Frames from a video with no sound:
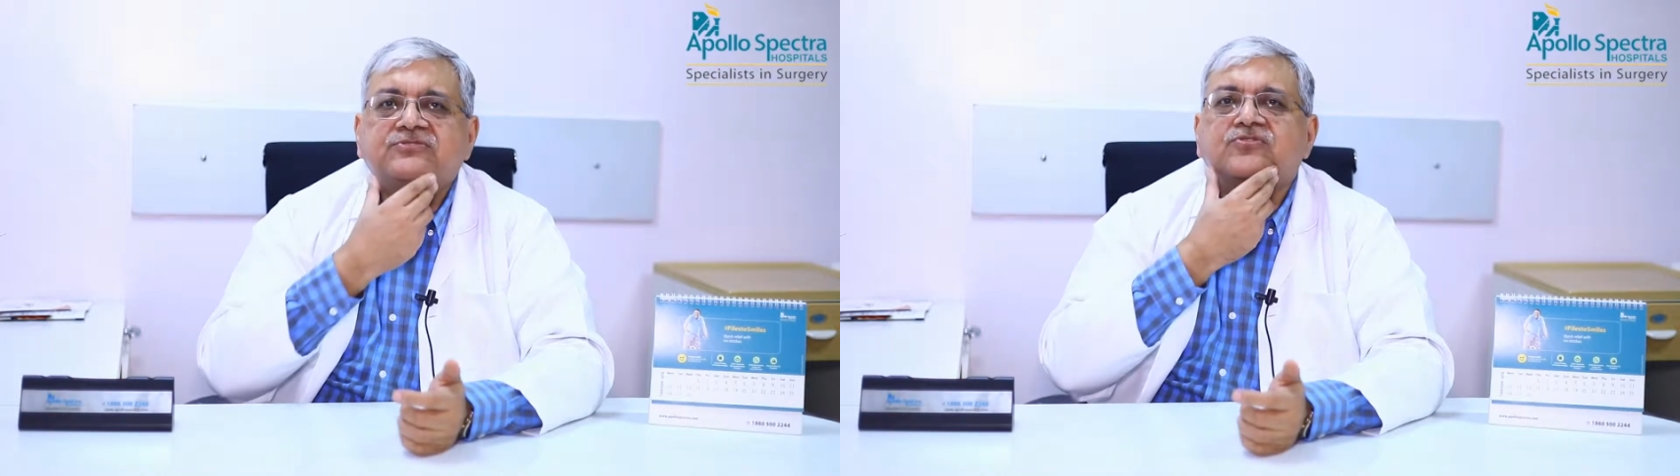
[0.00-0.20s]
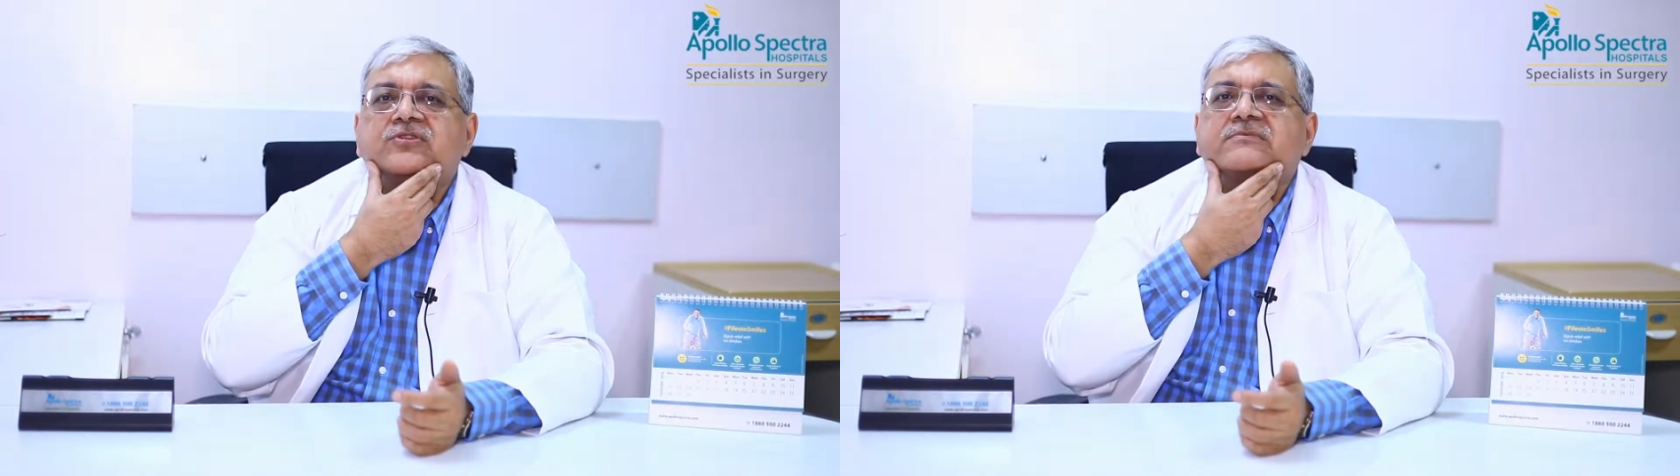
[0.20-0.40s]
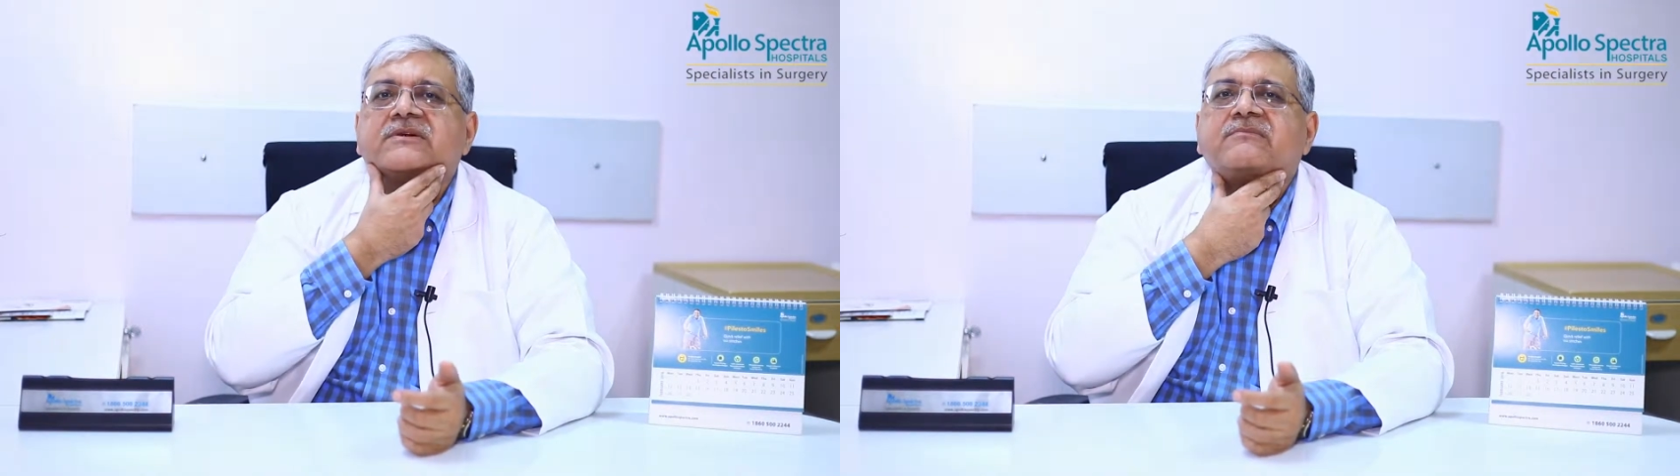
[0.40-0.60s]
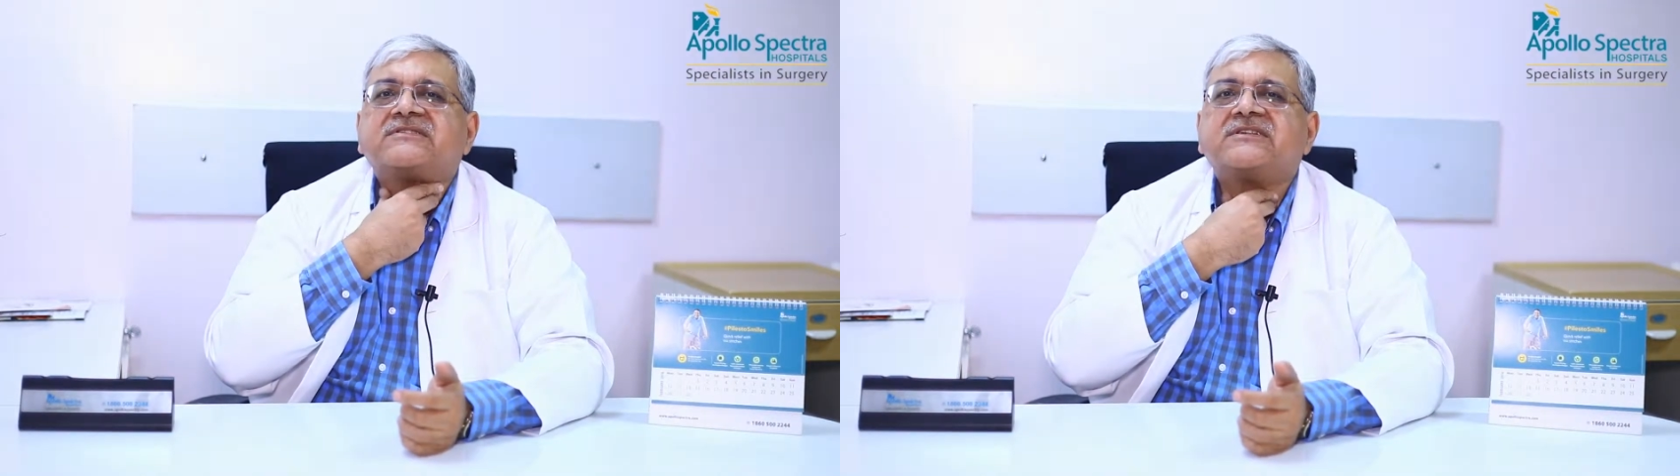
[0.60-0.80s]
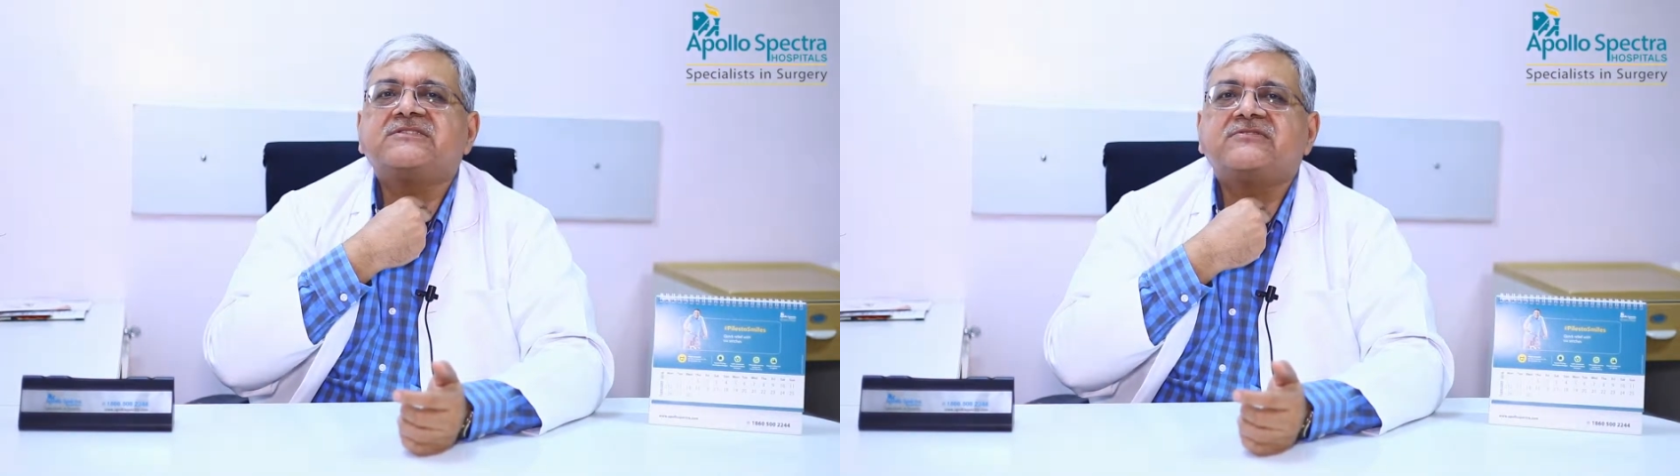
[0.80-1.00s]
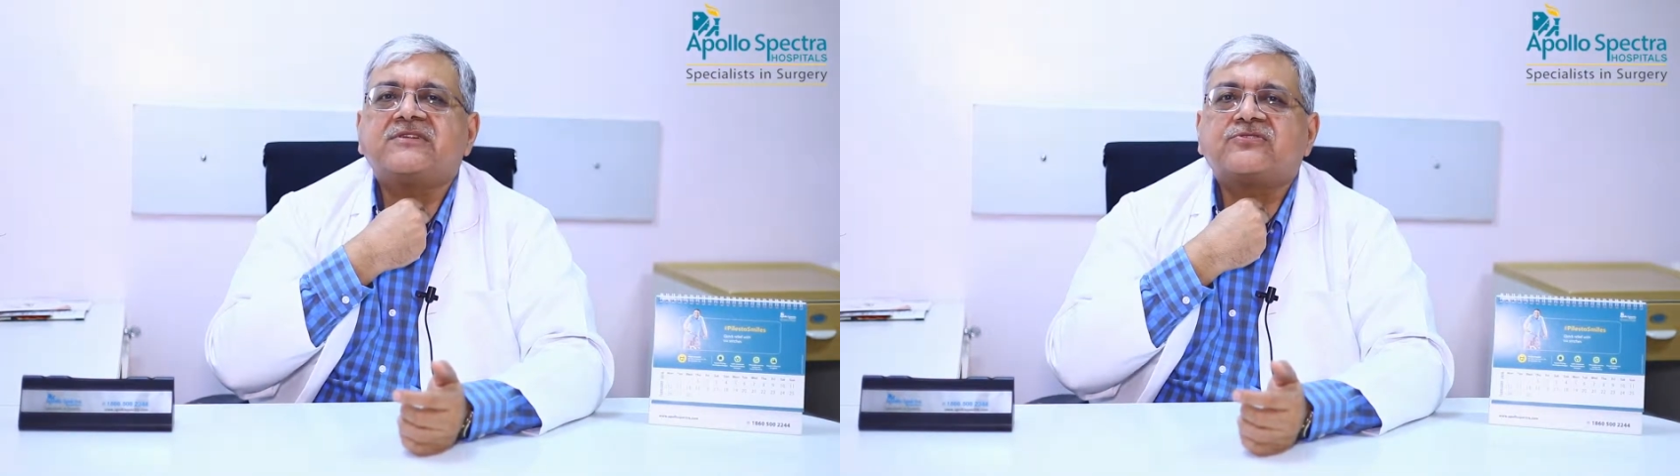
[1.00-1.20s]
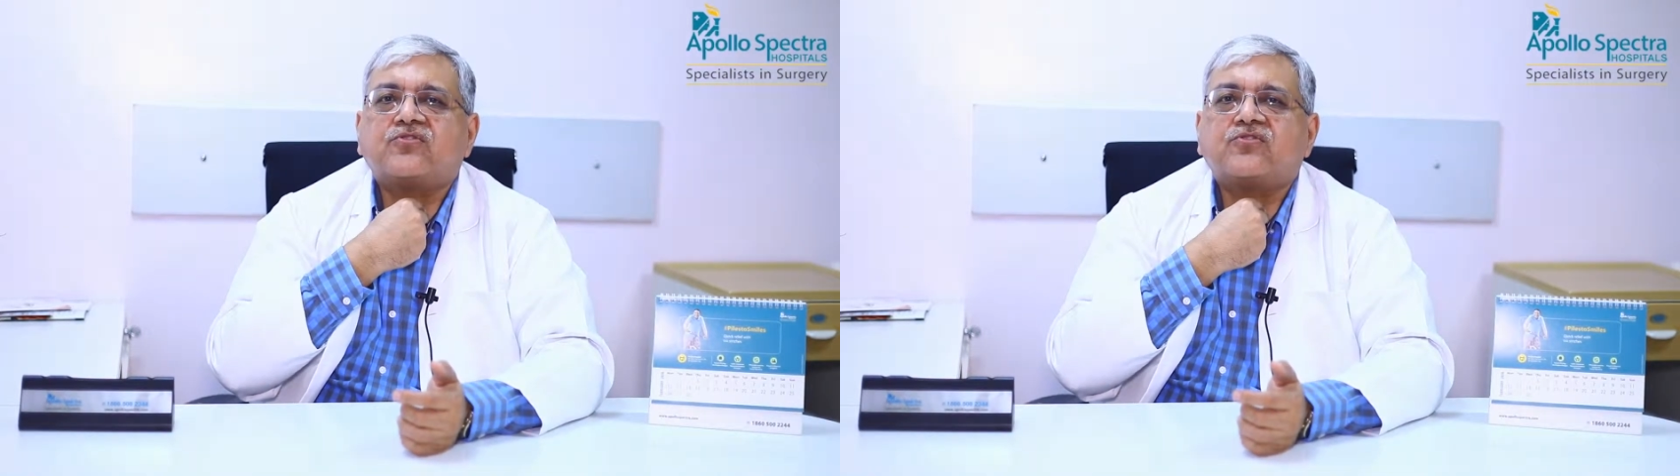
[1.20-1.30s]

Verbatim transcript: to tone up the muscles of the